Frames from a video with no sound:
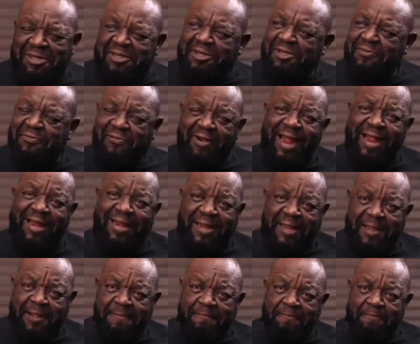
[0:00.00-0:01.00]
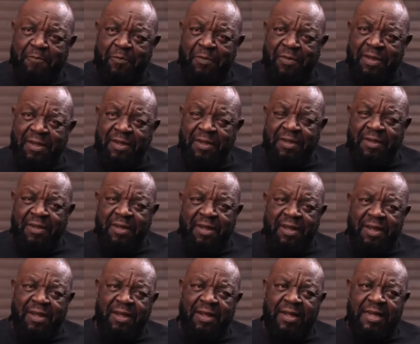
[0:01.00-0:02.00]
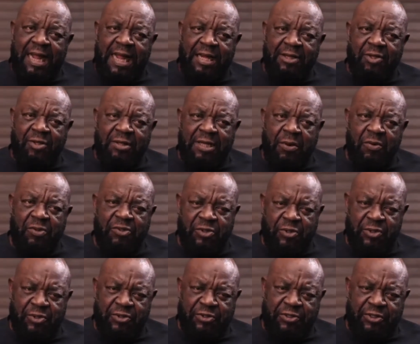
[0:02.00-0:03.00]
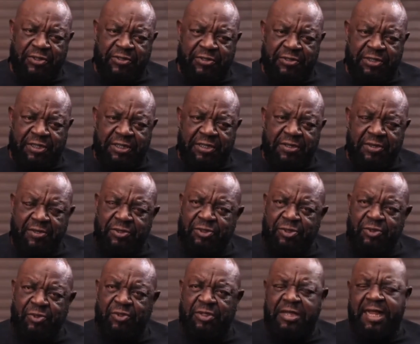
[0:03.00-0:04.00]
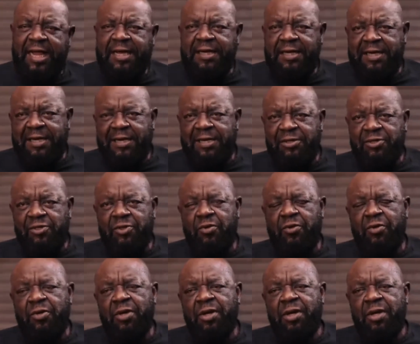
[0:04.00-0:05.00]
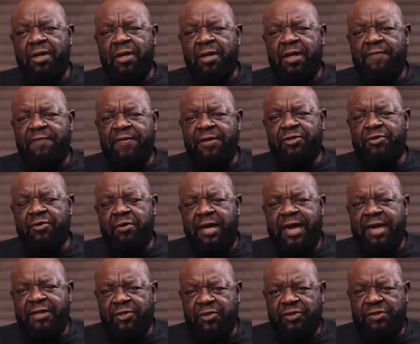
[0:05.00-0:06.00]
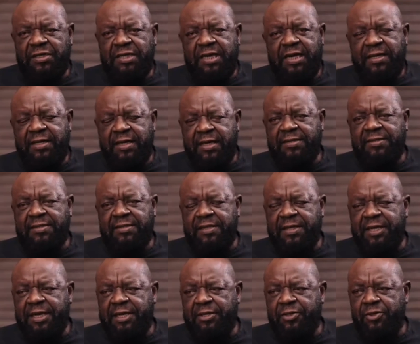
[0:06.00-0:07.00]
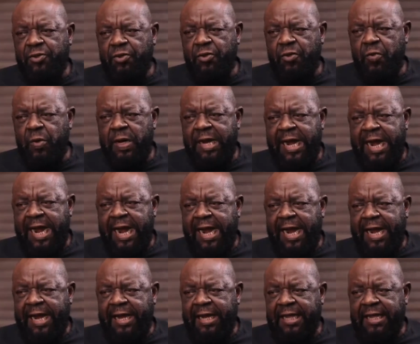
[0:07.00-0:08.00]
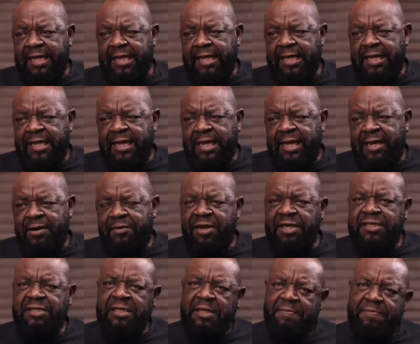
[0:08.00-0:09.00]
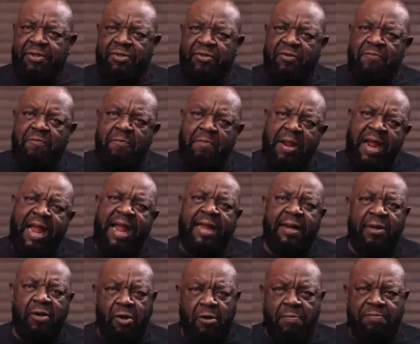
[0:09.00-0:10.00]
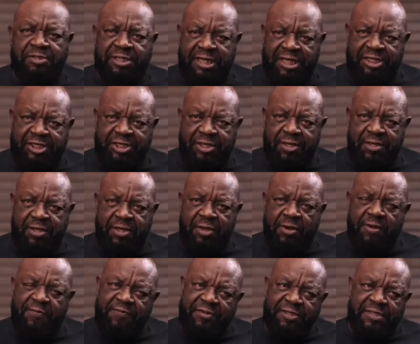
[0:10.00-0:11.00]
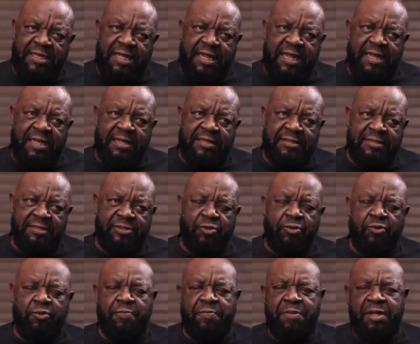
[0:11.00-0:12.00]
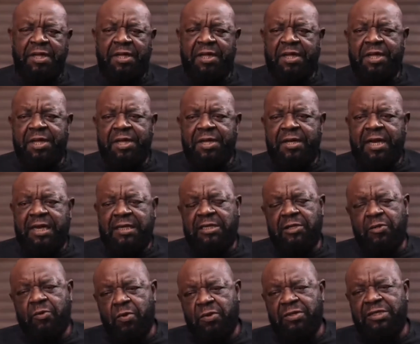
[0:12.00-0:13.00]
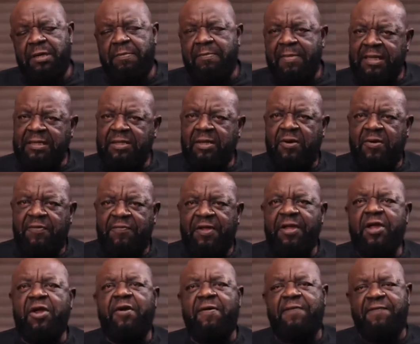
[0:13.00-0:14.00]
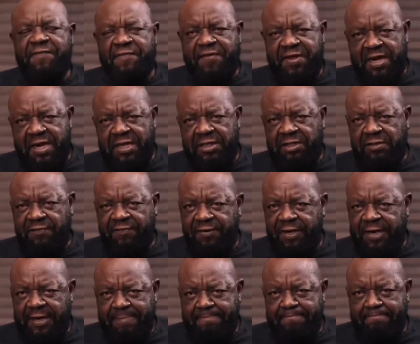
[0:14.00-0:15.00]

Friday. I thought I was going to succeed on Tuesday. I didn't. So eventually I succeeded yesterday. So when I raised a bit of minor objection, the officer told me that it was a matter of inconvenience for them.